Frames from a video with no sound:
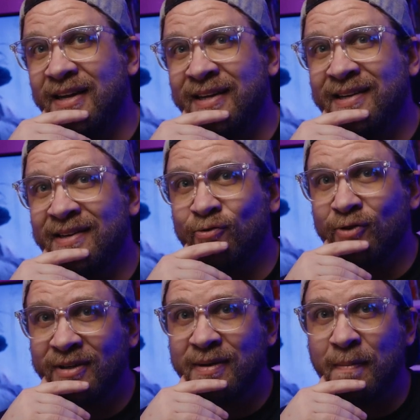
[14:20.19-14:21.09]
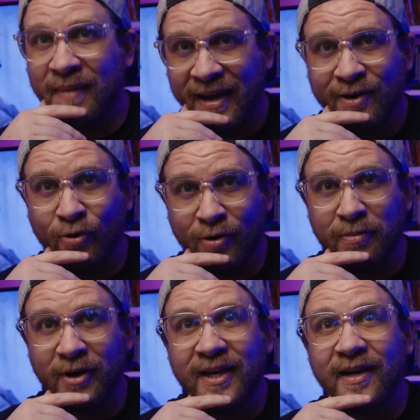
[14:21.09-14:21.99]
It can really make or
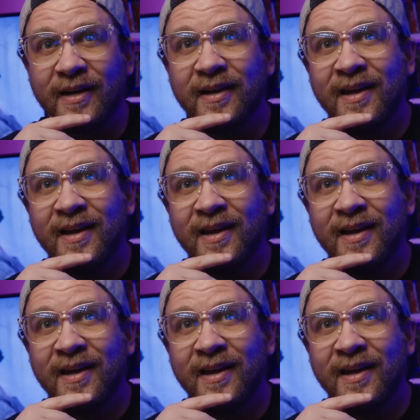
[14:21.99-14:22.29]
break it.